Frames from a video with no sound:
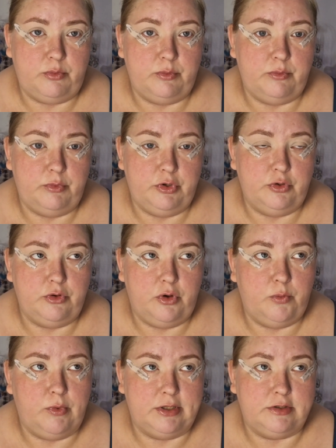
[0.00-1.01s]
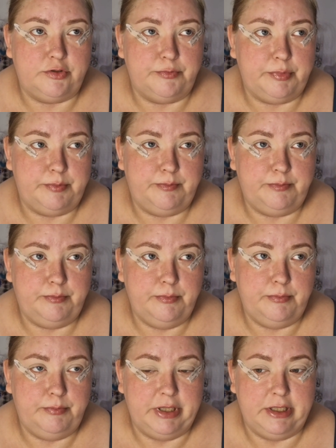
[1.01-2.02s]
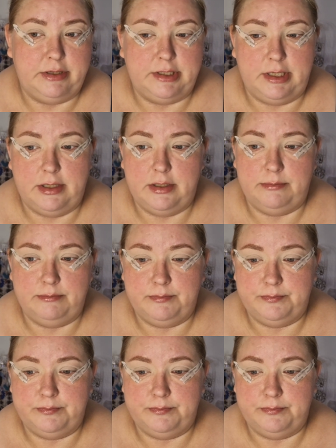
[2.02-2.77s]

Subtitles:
want to be the,